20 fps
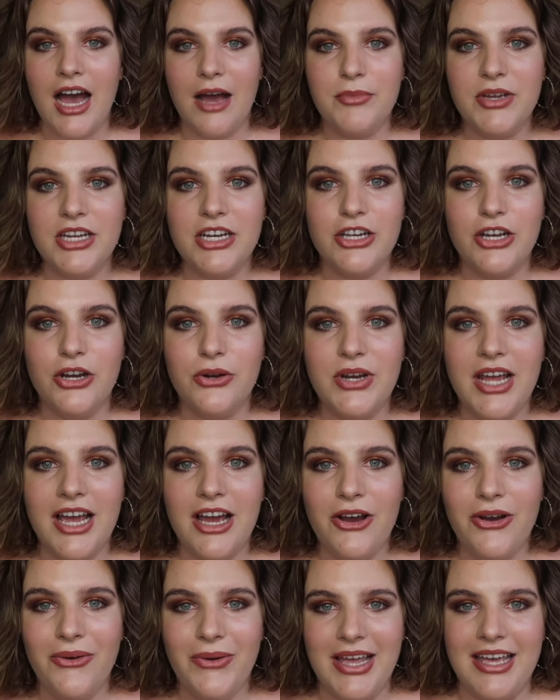I'm gonna go
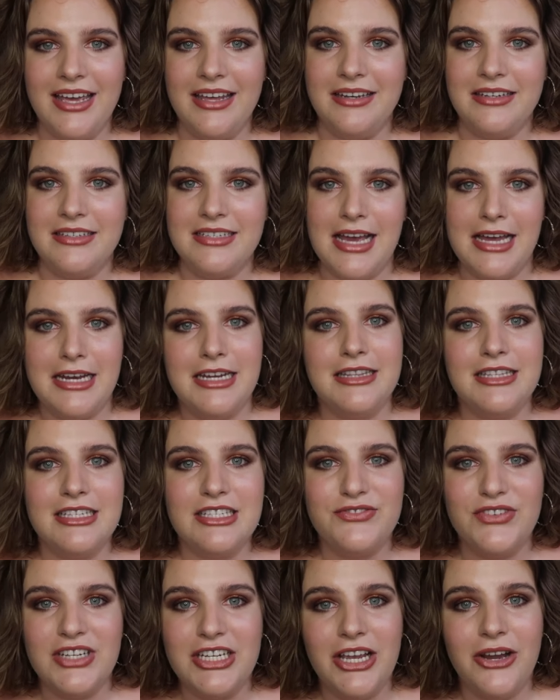now and edit
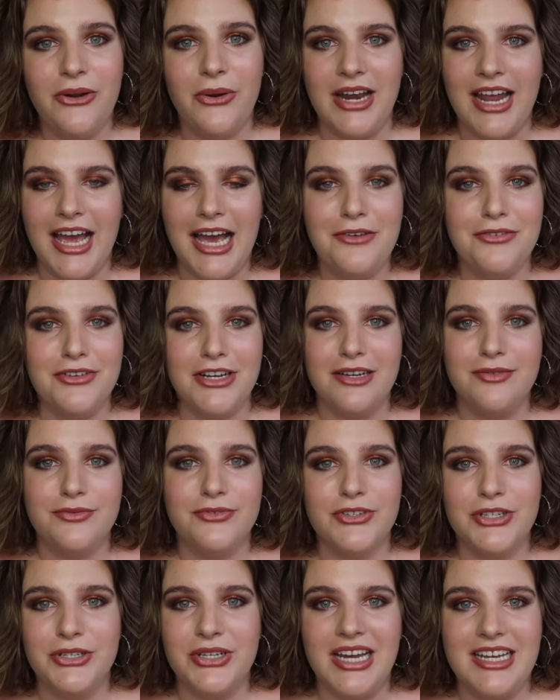this video and have it up
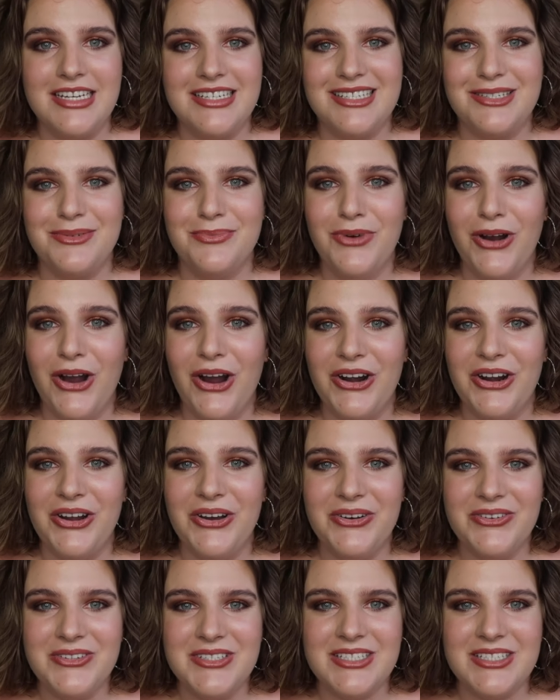for you guys tomorrow.